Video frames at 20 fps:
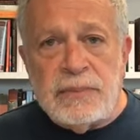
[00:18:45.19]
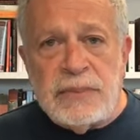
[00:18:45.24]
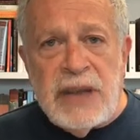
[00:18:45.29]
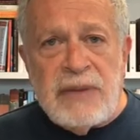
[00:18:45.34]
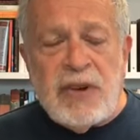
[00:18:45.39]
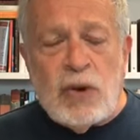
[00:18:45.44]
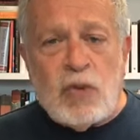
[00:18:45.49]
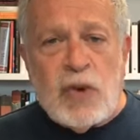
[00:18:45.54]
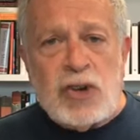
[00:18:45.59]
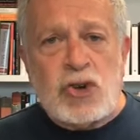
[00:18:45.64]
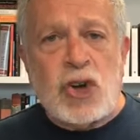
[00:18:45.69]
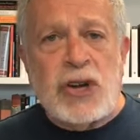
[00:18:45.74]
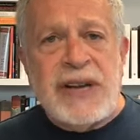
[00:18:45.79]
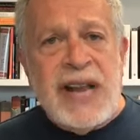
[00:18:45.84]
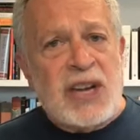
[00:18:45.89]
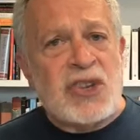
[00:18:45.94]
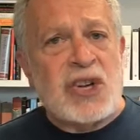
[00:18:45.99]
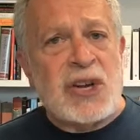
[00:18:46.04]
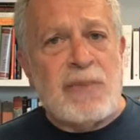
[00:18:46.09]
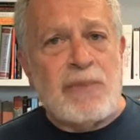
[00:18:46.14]
Even Richard
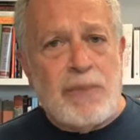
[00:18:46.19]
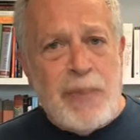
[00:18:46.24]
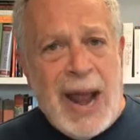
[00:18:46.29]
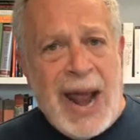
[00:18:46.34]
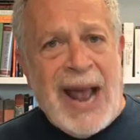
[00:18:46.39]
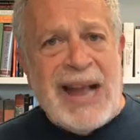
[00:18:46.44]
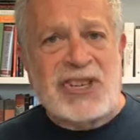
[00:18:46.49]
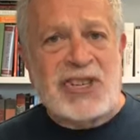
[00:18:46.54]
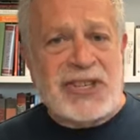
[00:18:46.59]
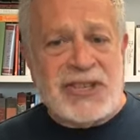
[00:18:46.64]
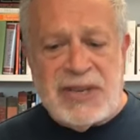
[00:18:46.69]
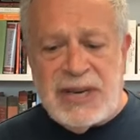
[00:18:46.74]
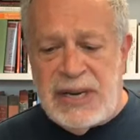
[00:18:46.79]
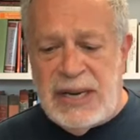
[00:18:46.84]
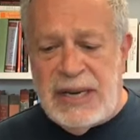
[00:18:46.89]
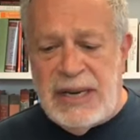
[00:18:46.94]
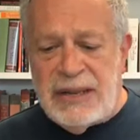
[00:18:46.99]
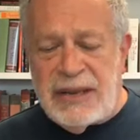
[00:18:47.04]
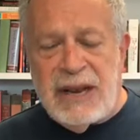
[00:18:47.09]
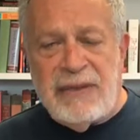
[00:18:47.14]
Nixon passed
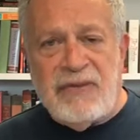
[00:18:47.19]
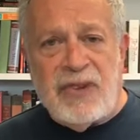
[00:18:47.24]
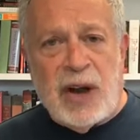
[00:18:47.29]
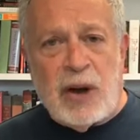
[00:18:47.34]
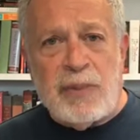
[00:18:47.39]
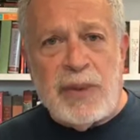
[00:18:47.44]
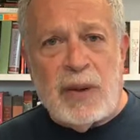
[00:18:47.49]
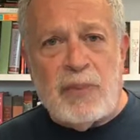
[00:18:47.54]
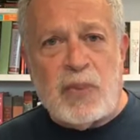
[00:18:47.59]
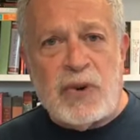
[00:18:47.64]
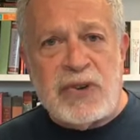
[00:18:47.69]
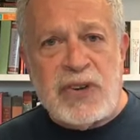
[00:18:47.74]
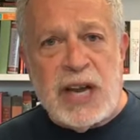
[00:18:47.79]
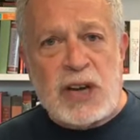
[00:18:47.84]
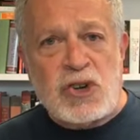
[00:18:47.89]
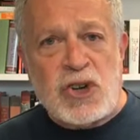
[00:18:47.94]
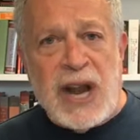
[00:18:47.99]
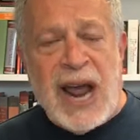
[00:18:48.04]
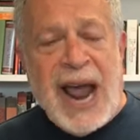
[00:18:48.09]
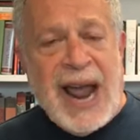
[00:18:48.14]
the Environmental
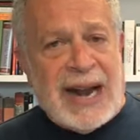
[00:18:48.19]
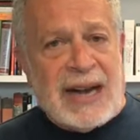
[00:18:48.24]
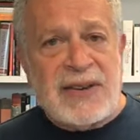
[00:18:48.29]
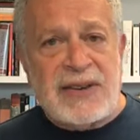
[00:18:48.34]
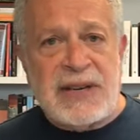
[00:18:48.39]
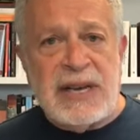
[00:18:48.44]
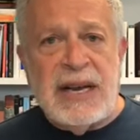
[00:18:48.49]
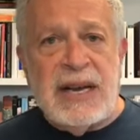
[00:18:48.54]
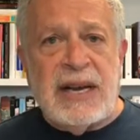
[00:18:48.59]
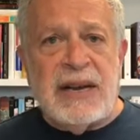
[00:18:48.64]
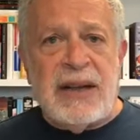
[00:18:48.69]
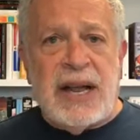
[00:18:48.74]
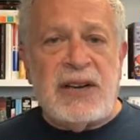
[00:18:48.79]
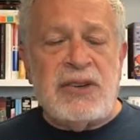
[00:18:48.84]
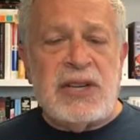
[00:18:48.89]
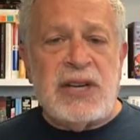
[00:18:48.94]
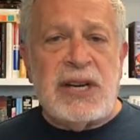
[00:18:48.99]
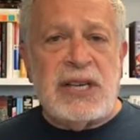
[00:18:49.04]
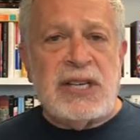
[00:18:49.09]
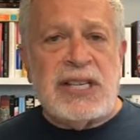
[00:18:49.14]
Protection Act in
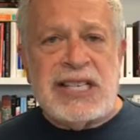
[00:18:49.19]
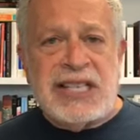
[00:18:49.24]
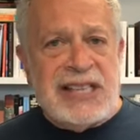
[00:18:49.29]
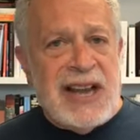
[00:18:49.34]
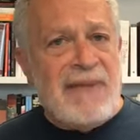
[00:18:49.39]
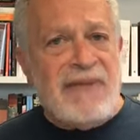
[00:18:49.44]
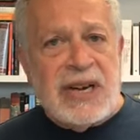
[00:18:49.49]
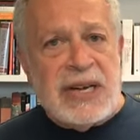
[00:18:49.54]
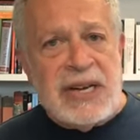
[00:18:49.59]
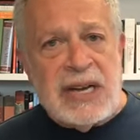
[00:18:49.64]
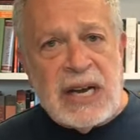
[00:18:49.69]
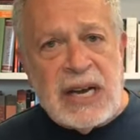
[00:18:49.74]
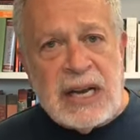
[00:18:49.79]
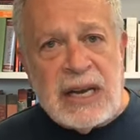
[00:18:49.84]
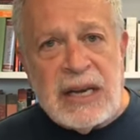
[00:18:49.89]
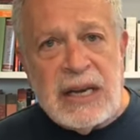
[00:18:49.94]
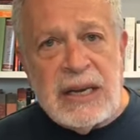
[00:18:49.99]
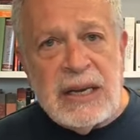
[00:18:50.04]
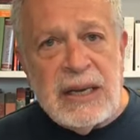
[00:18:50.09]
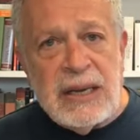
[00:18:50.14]

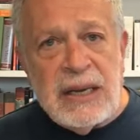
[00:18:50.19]
1970